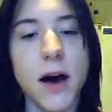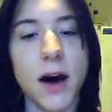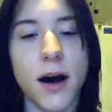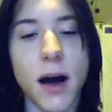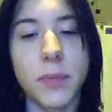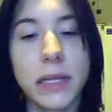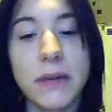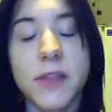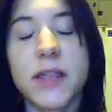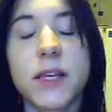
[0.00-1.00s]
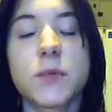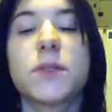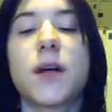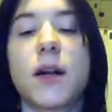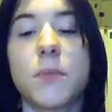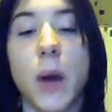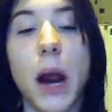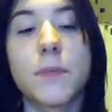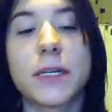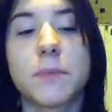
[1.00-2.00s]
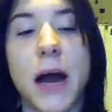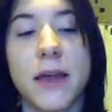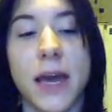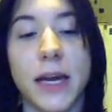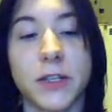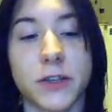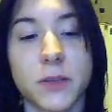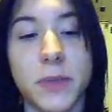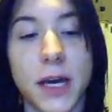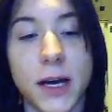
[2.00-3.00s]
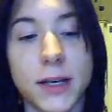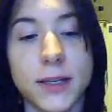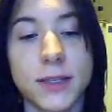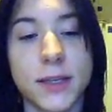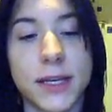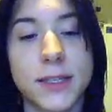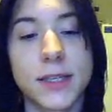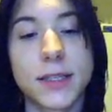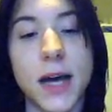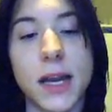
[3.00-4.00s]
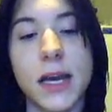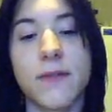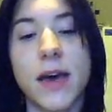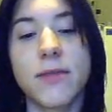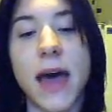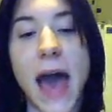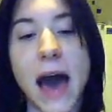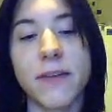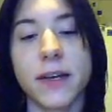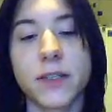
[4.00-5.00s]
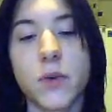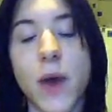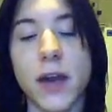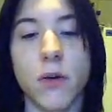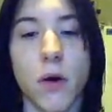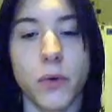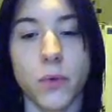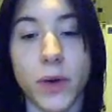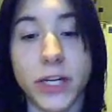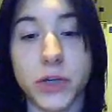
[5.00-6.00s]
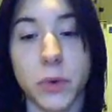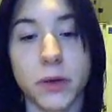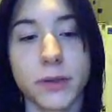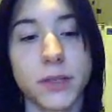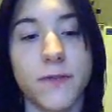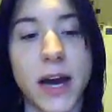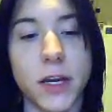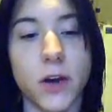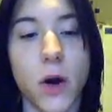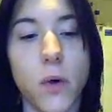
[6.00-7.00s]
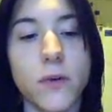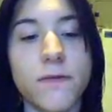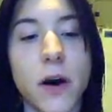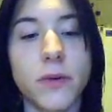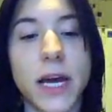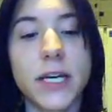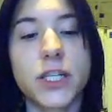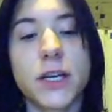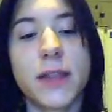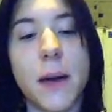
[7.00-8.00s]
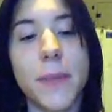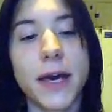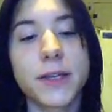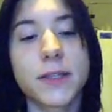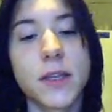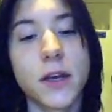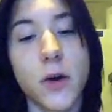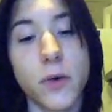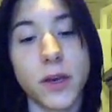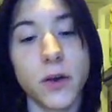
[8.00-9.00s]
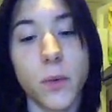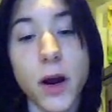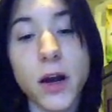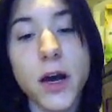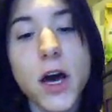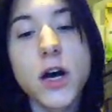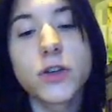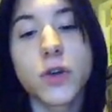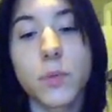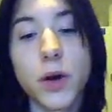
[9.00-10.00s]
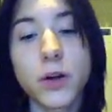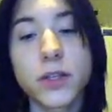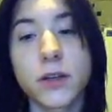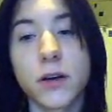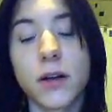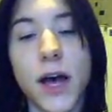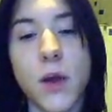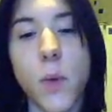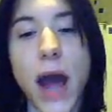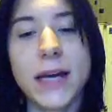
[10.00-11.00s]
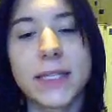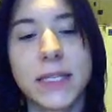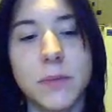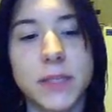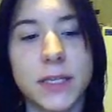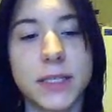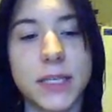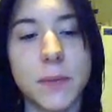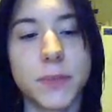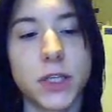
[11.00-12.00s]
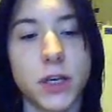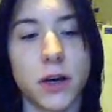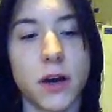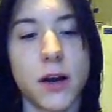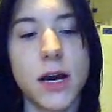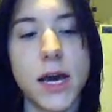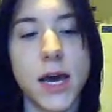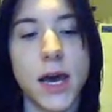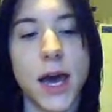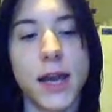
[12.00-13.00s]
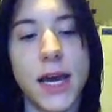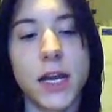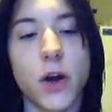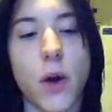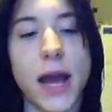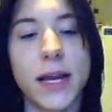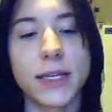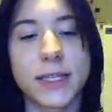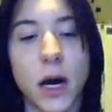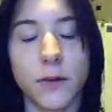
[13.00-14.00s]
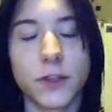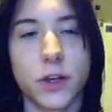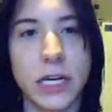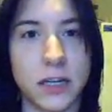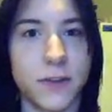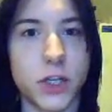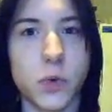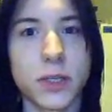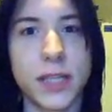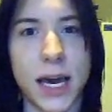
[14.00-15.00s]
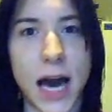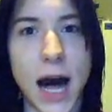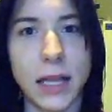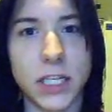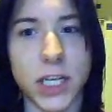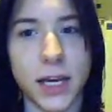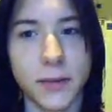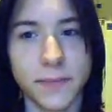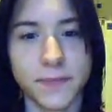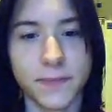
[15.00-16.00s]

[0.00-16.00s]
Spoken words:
I believe that this was done on purpose by the angels because it's the study of it, the having to write your own rituals, finding your own foundation that makes the Enochian work so personal, and why it seems to zip to and integrate itself to your individual psychology.